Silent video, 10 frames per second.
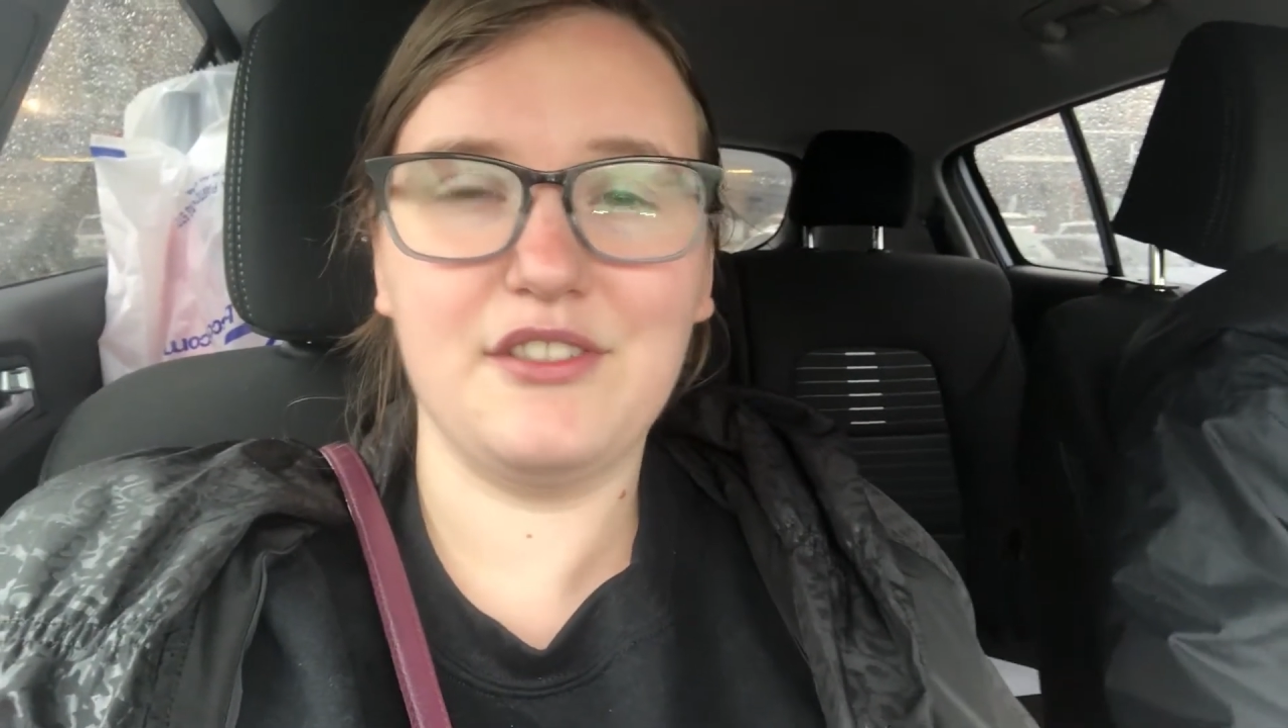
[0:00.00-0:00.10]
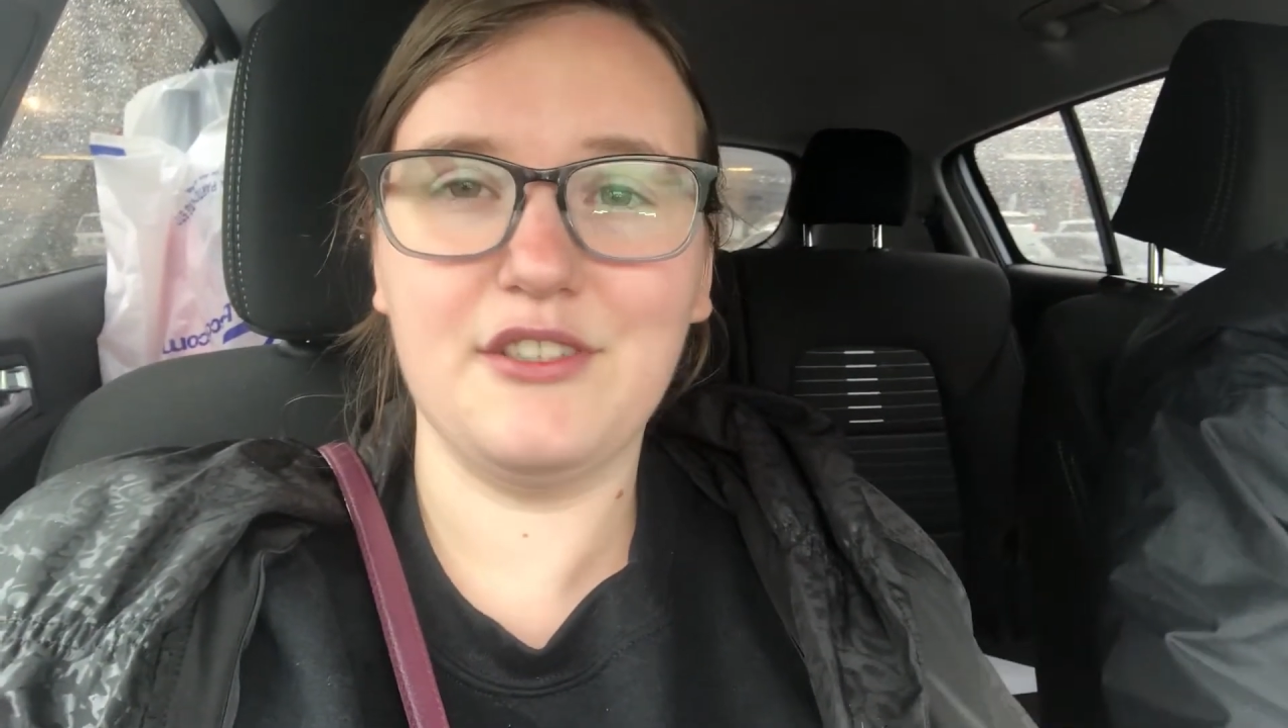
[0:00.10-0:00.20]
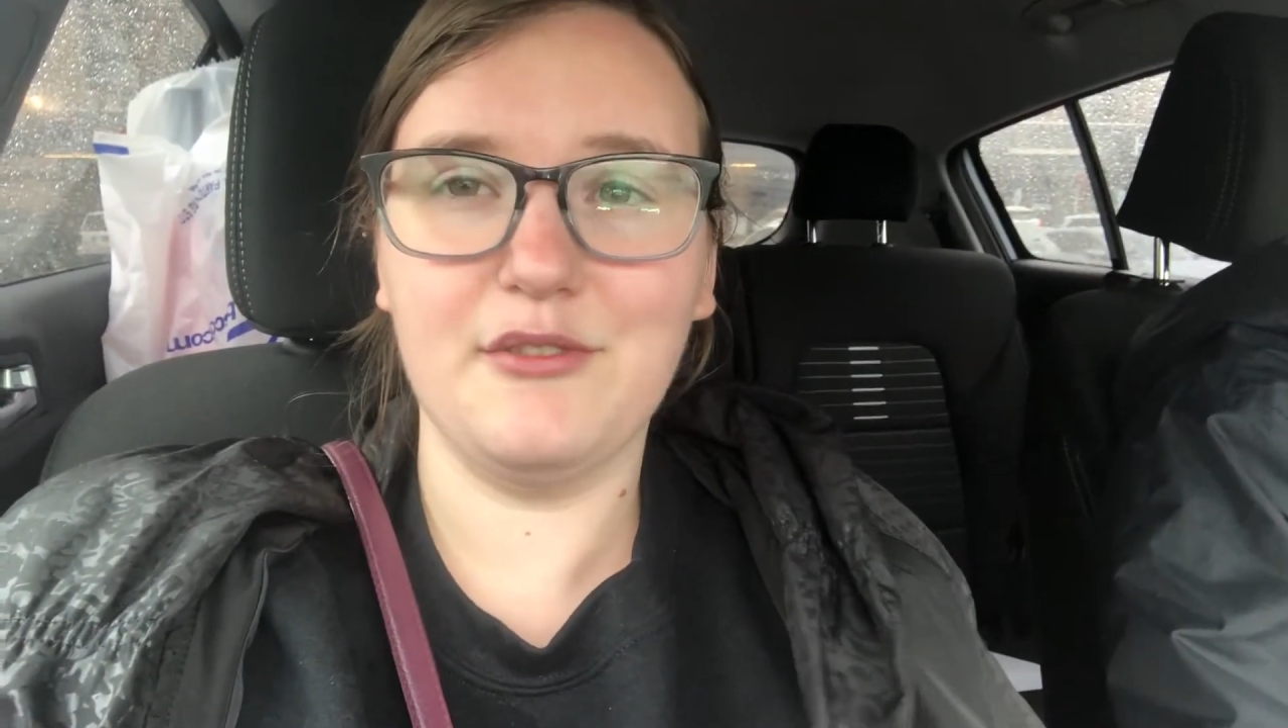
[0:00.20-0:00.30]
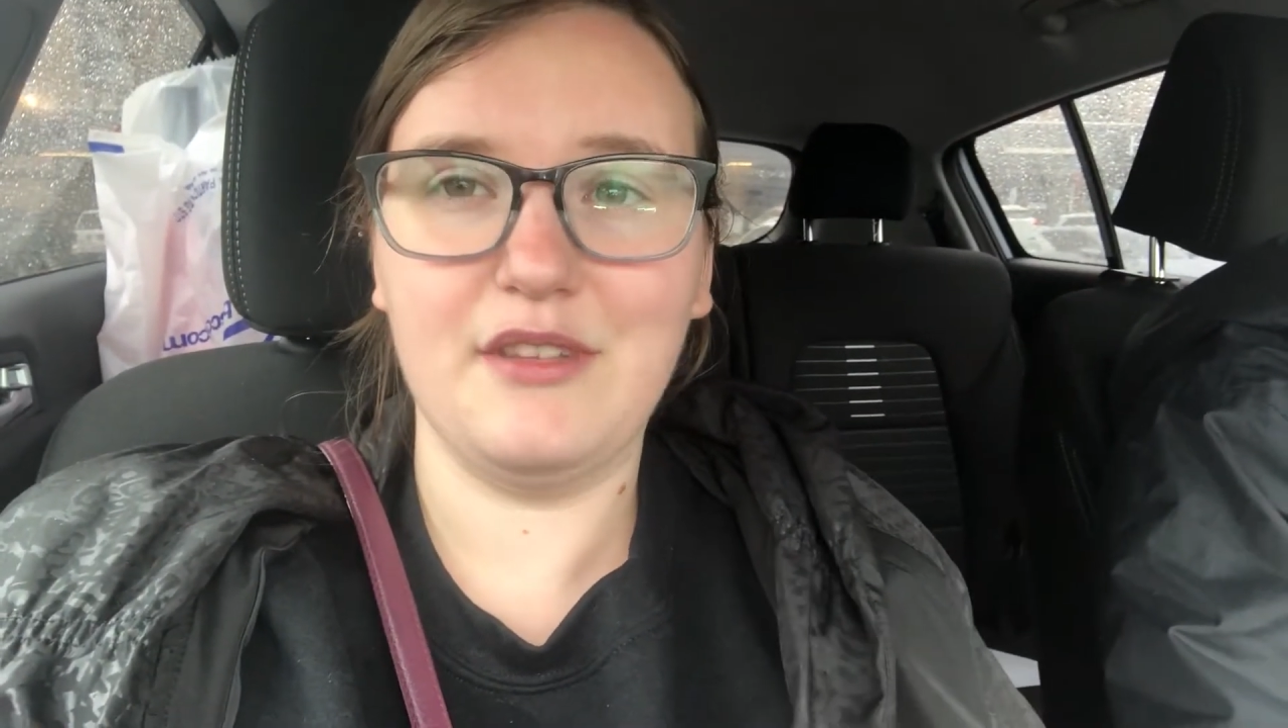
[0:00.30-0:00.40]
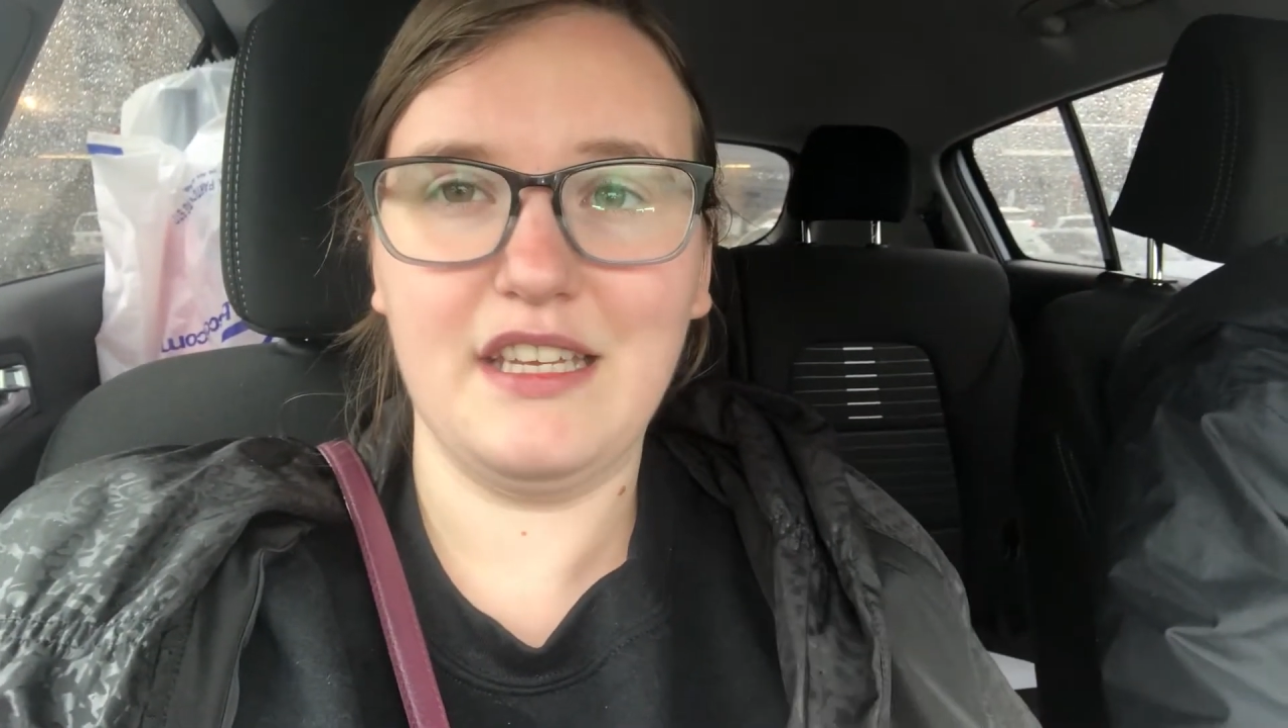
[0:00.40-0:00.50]

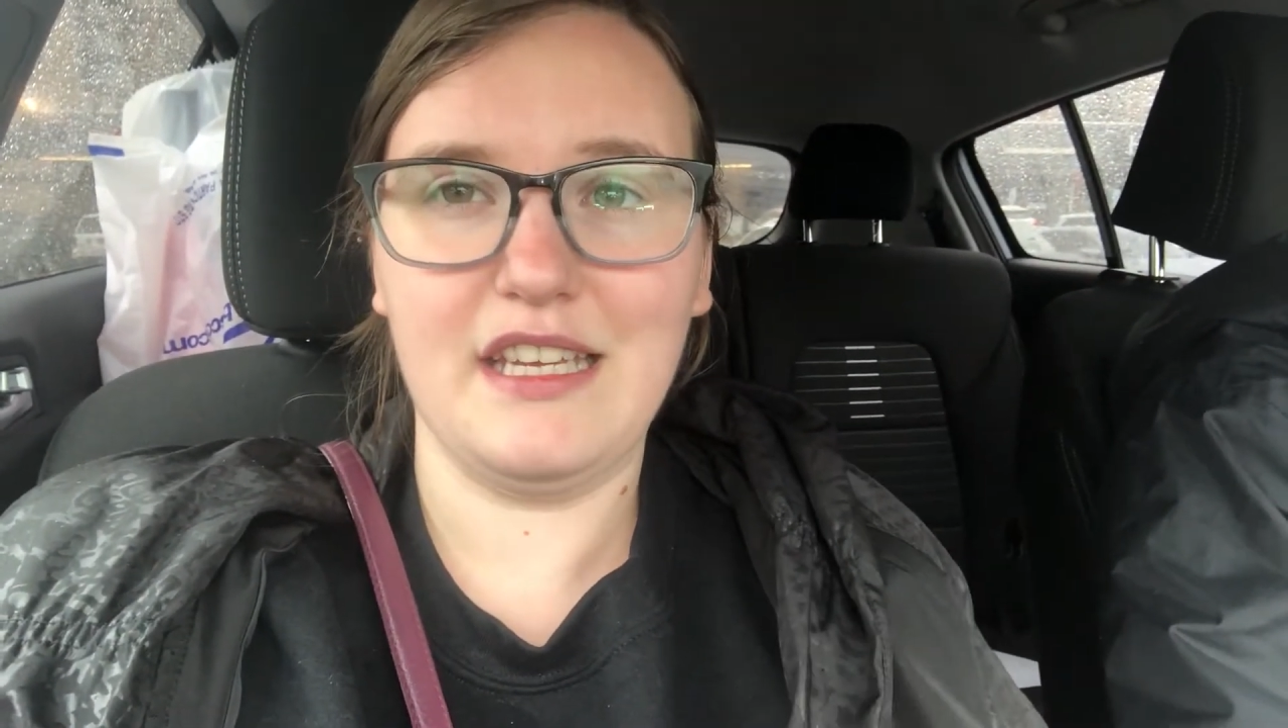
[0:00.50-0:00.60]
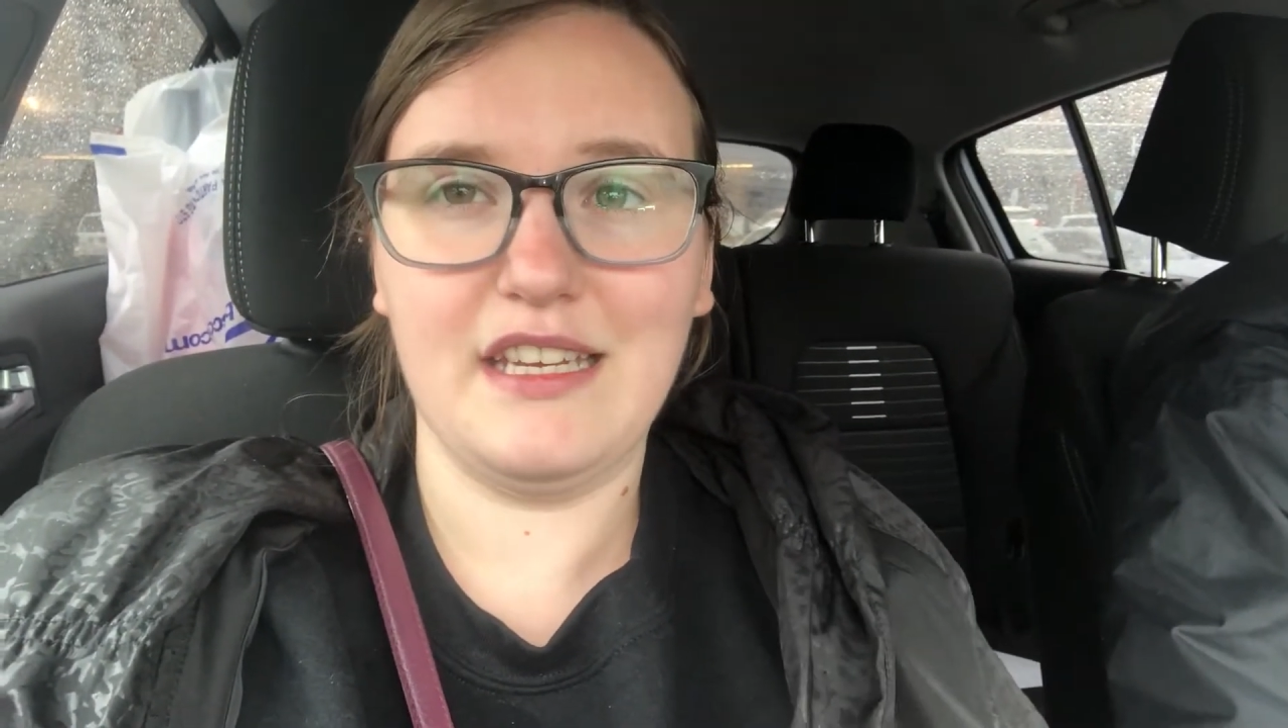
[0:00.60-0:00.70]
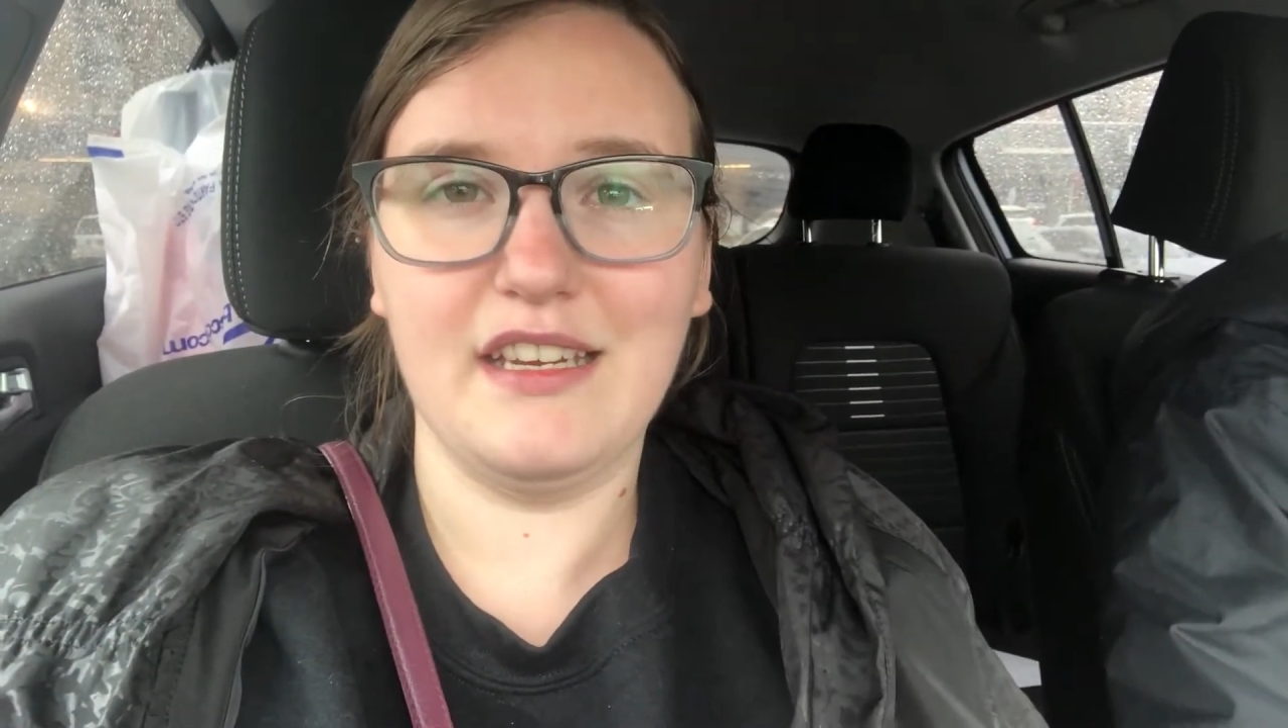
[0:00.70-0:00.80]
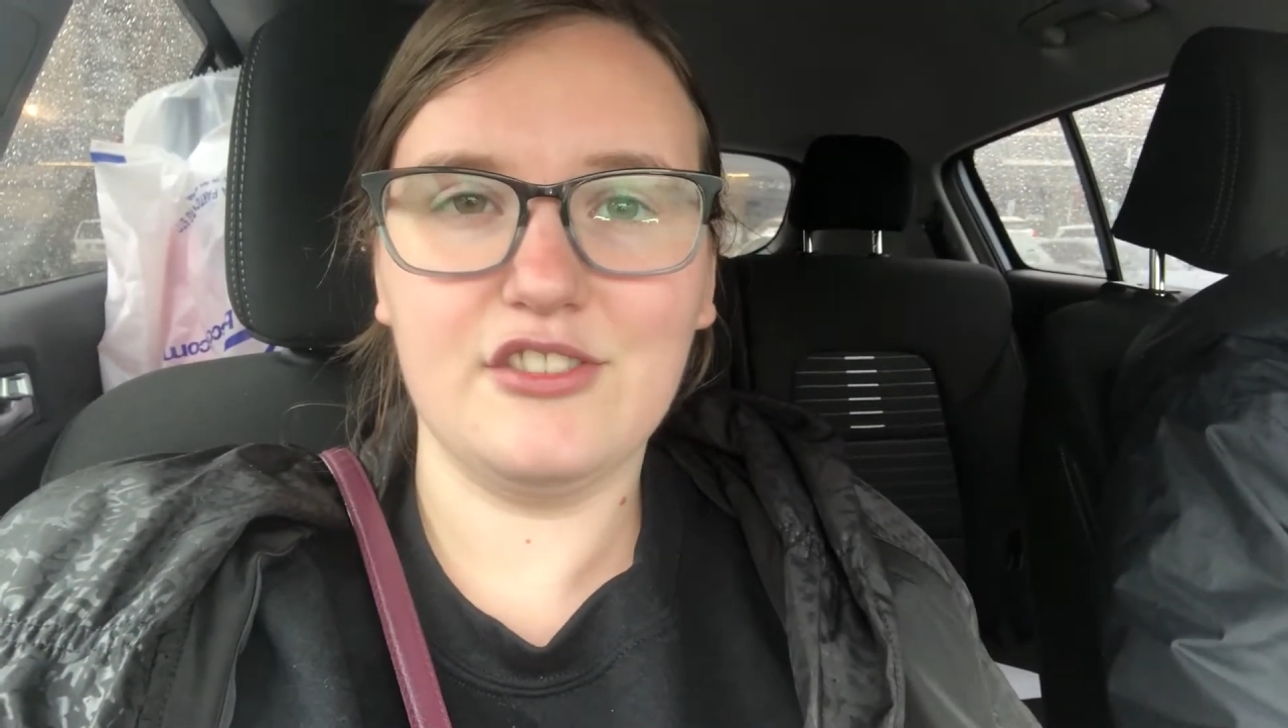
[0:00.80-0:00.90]
to the